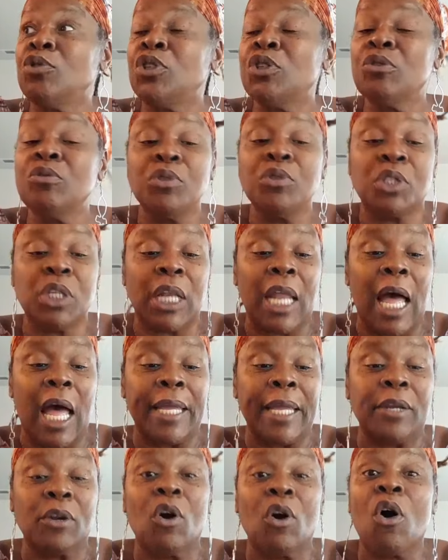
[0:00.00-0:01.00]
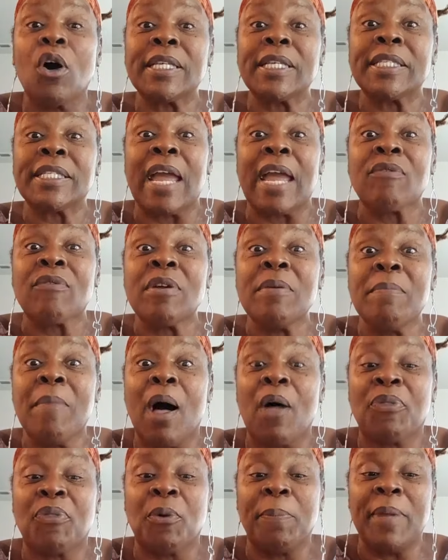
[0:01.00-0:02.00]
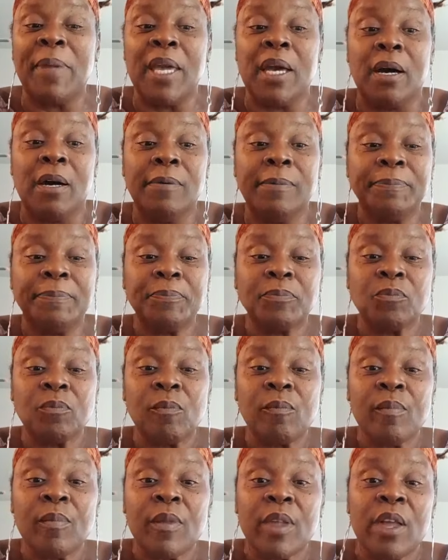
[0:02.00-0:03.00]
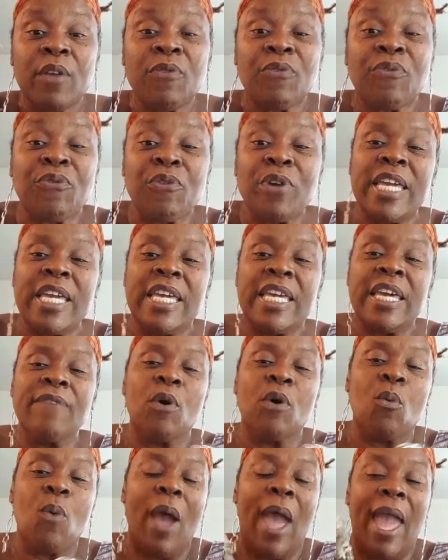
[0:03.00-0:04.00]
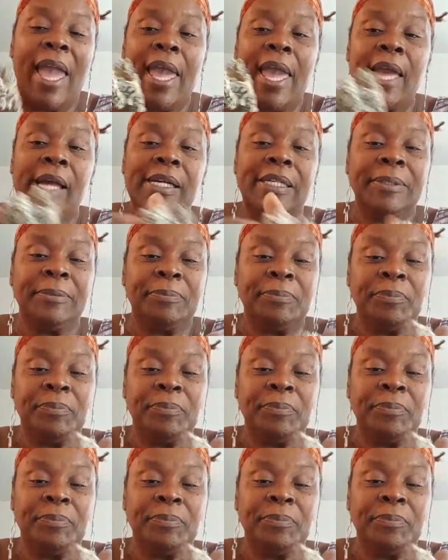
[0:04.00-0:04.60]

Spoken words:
So June, July, and August, every month will be a free giveaway.